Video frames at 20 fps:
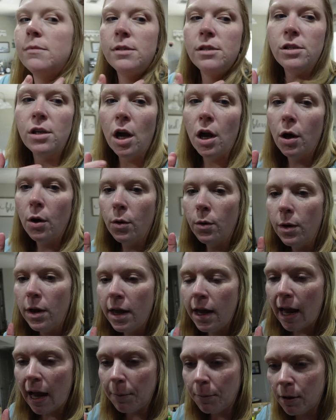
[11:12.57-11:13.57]
so
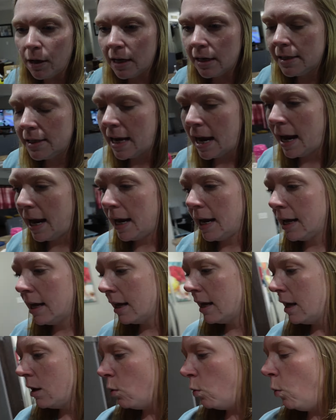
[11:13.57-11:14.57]
I'm going to take
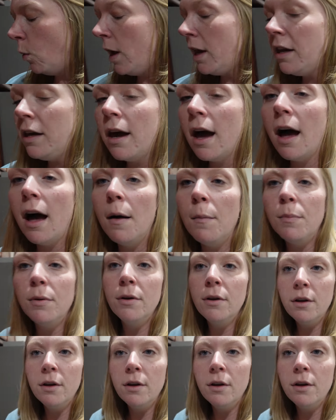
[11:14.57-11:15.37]
one cup